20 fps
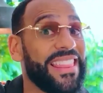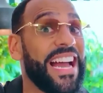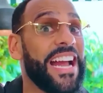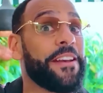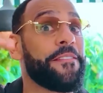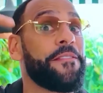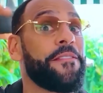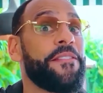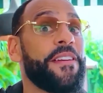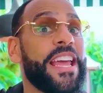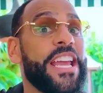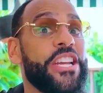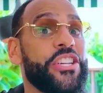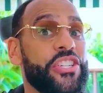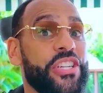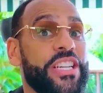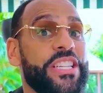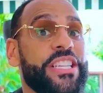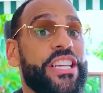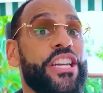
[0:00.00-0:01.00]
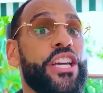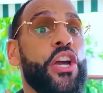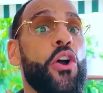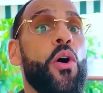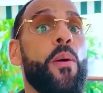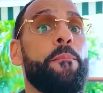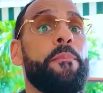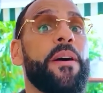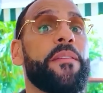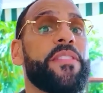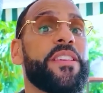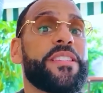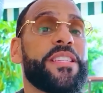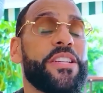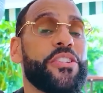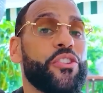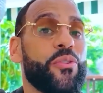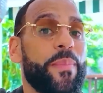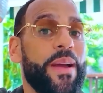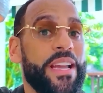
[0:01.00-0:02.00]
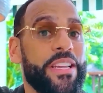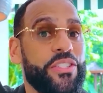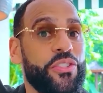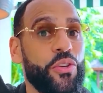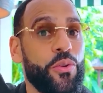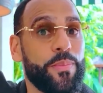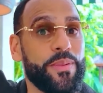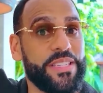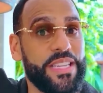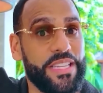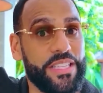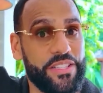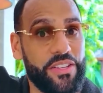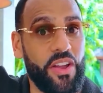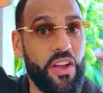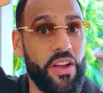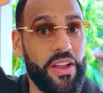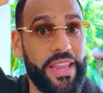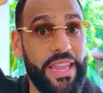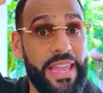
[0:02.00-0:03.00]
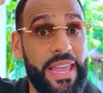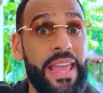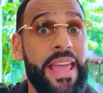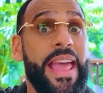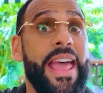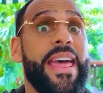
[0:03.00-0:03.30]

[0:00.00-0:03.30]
that inflation is going to go above the central bank's 2% target,